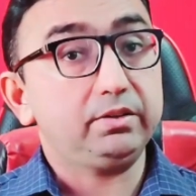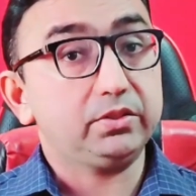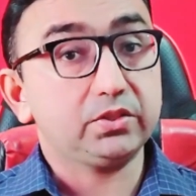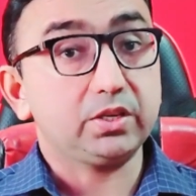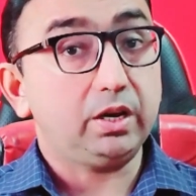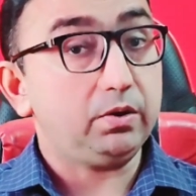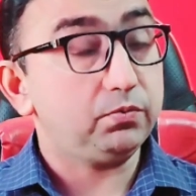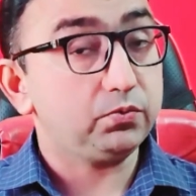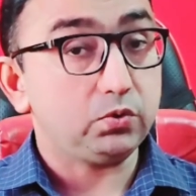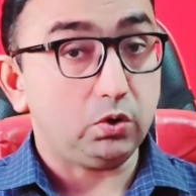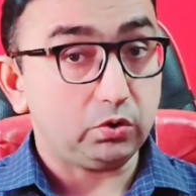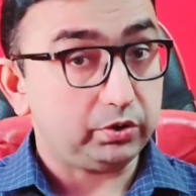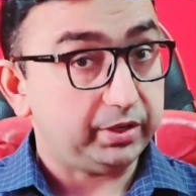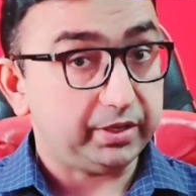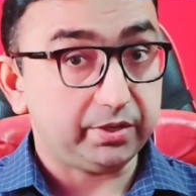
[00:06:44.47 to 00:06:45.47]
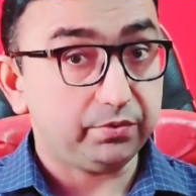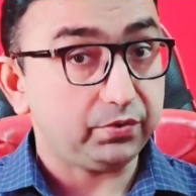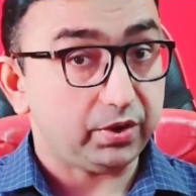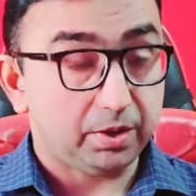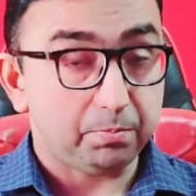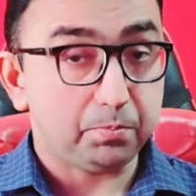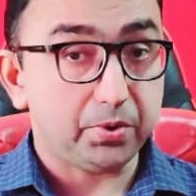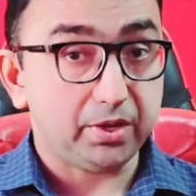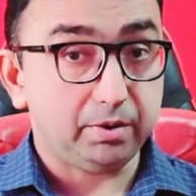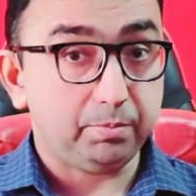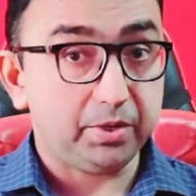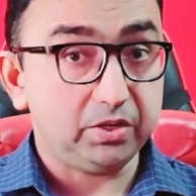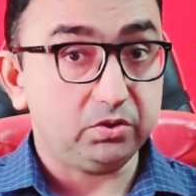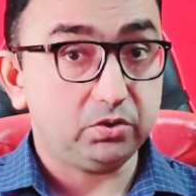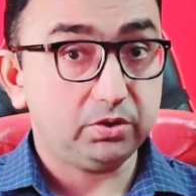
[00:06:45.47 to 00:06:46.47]
risk of cognitive
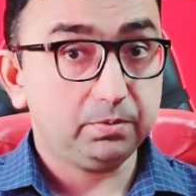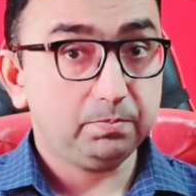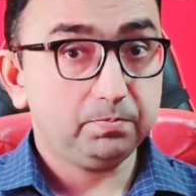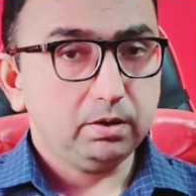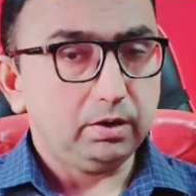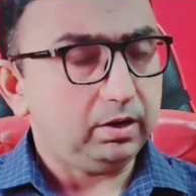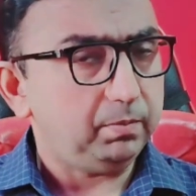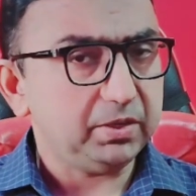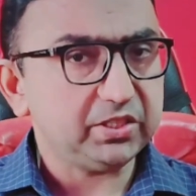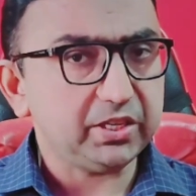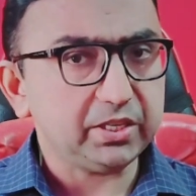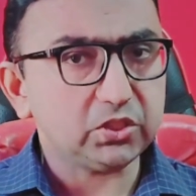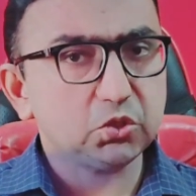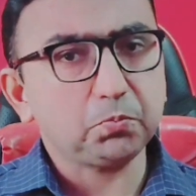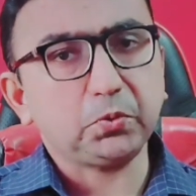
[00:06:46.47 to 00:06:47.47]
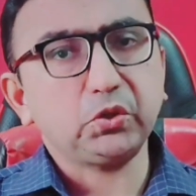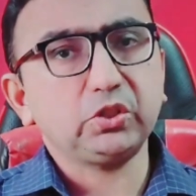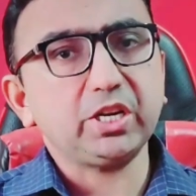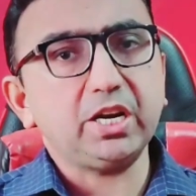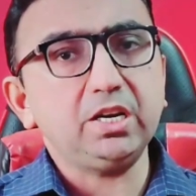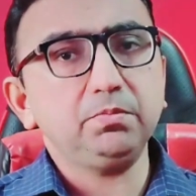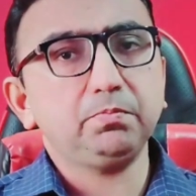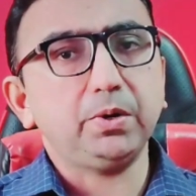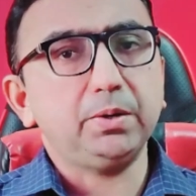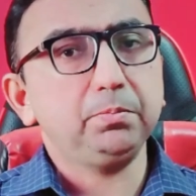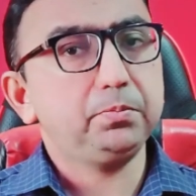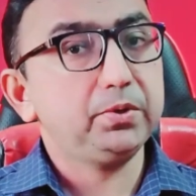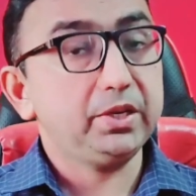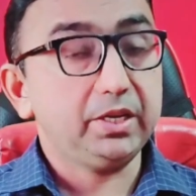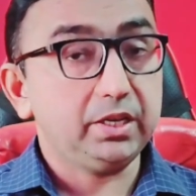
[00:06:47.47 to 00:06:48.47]
impairment. Number 6. Proton
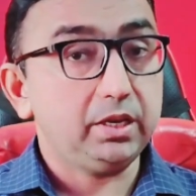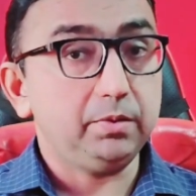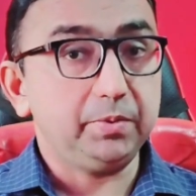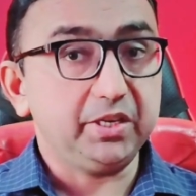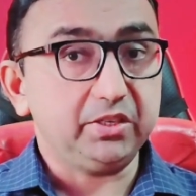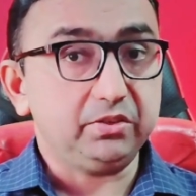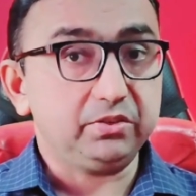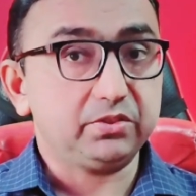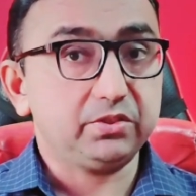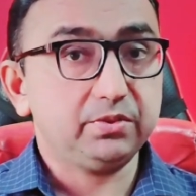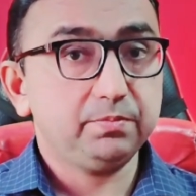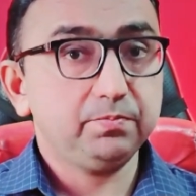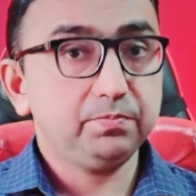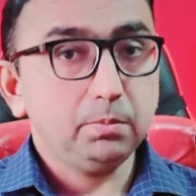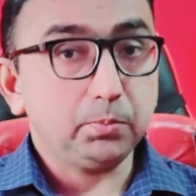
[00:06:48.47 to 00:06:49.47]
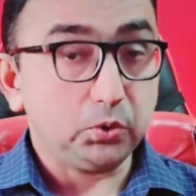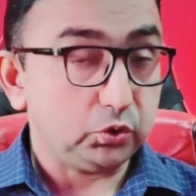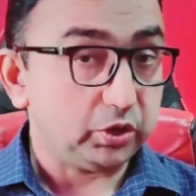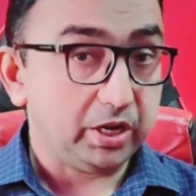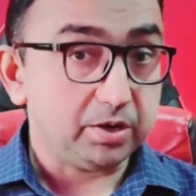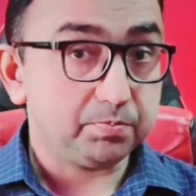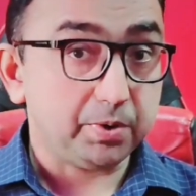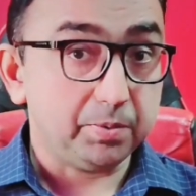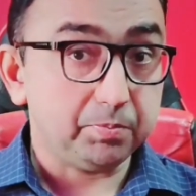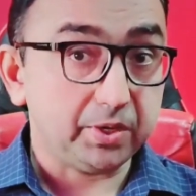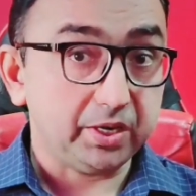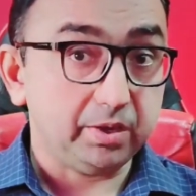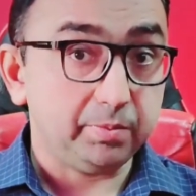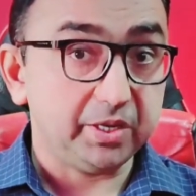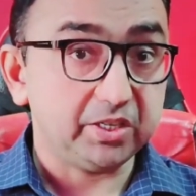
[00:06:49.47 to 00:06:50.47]
pump inhibitors. Proton pump
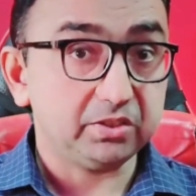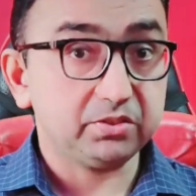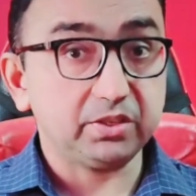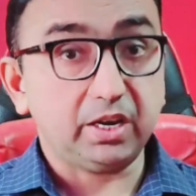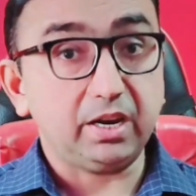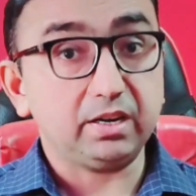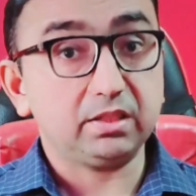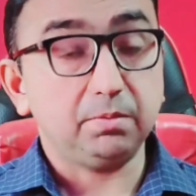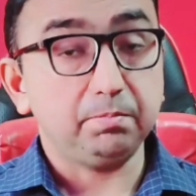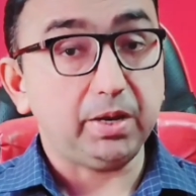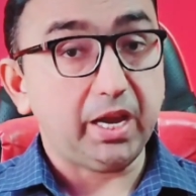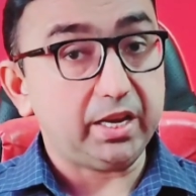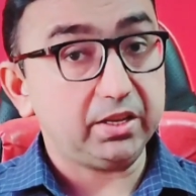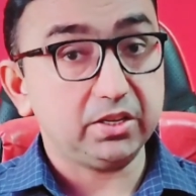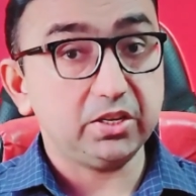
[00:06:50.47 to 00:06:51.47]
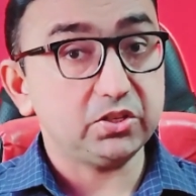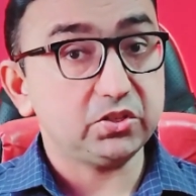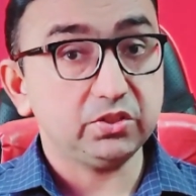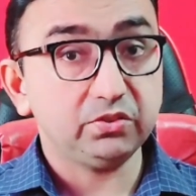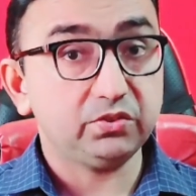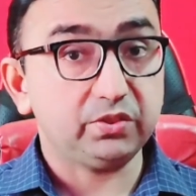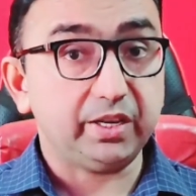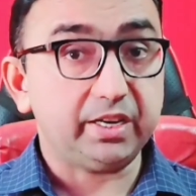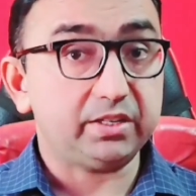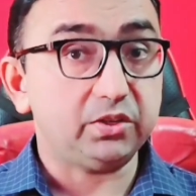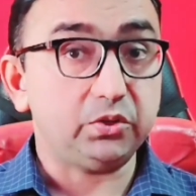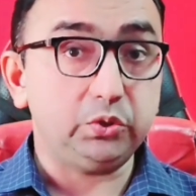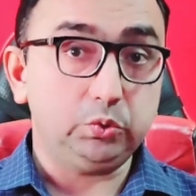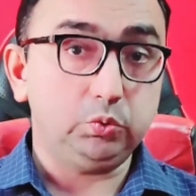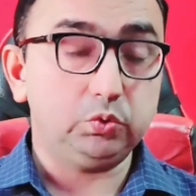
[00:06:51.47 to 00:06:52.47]
inhibitors are the medications that are
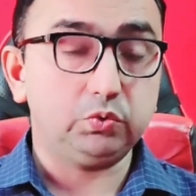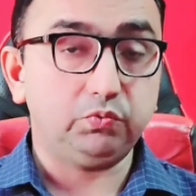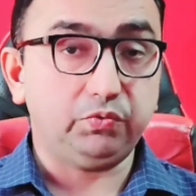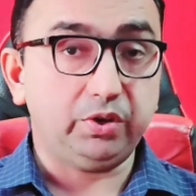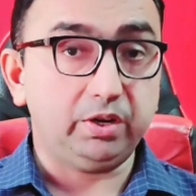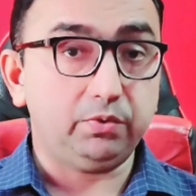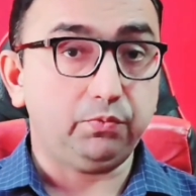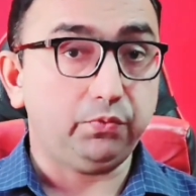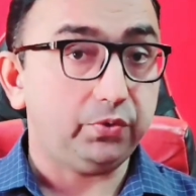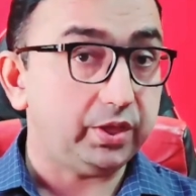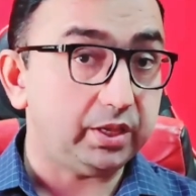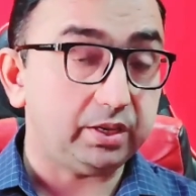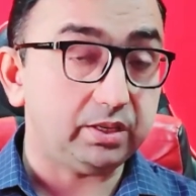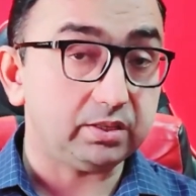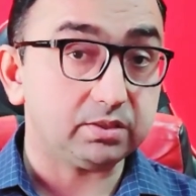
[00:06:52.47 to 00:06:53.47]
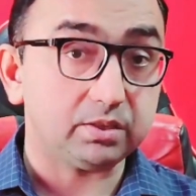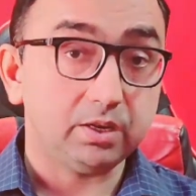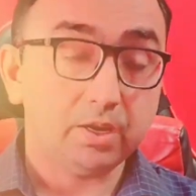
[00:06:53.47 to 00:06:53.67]
used for various